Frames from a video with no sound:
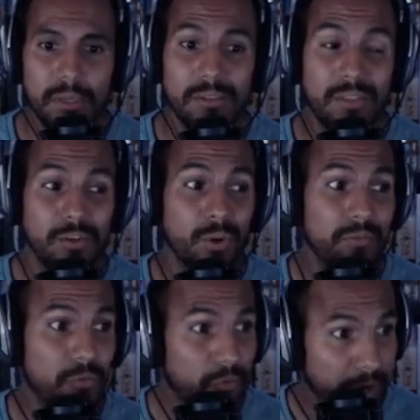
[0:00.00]
Then you have
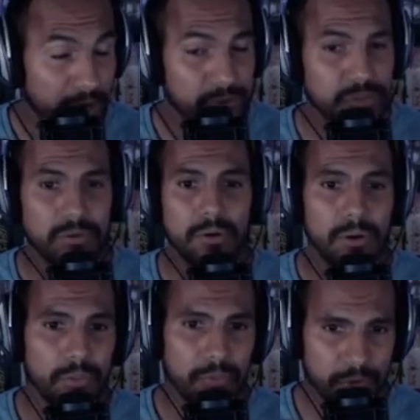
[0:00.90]
the rares
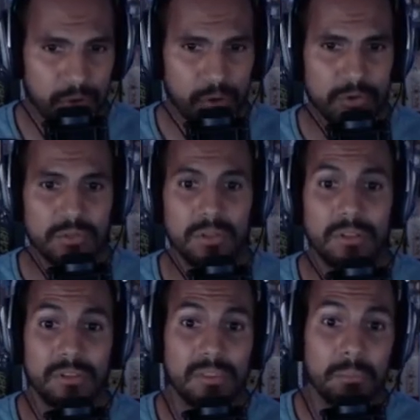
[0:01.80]
or 3 cost,
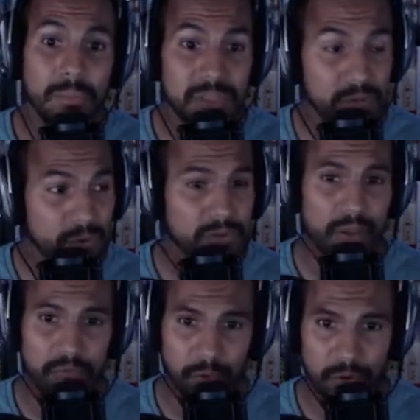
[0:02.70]
the mythicals at
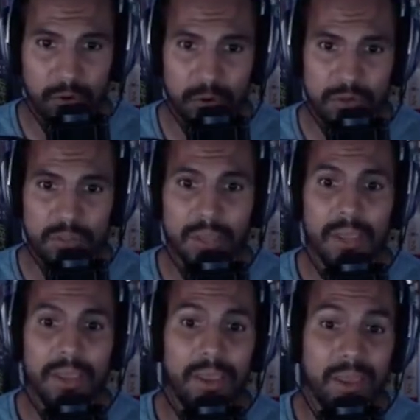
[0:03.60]
4 cost,
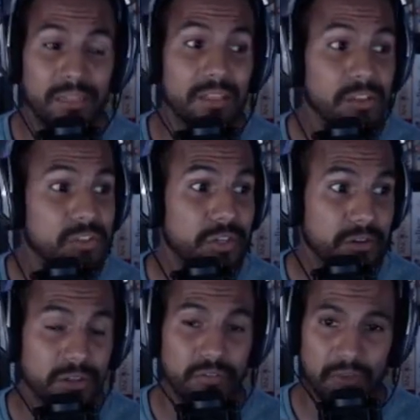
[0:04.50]
and the
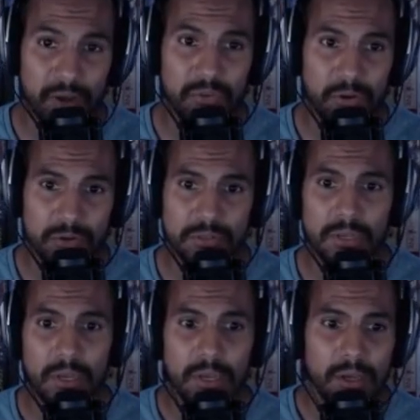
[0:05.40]
legendaries at 5 cost.
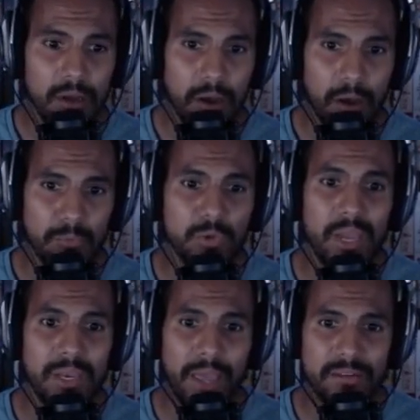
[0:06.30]
You
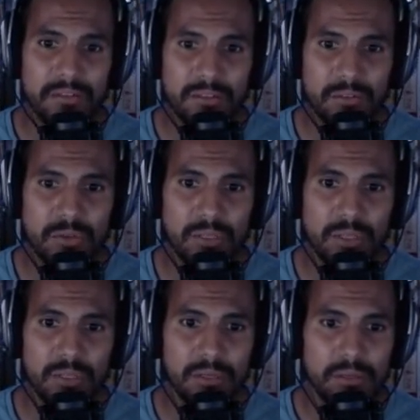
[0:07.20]
gain access
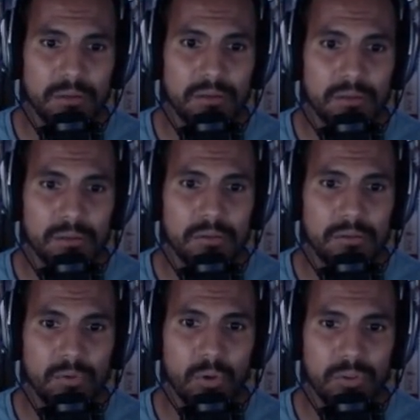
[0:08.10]
to
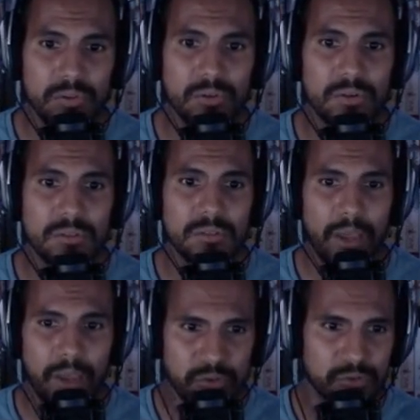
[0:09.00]
all these units
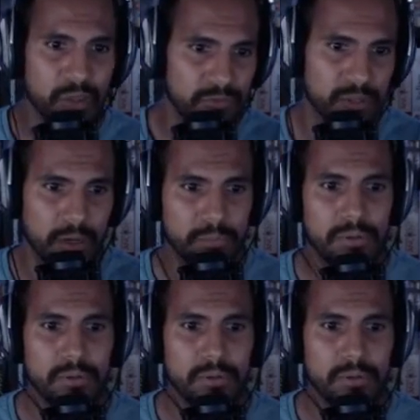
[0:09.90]
as you level up.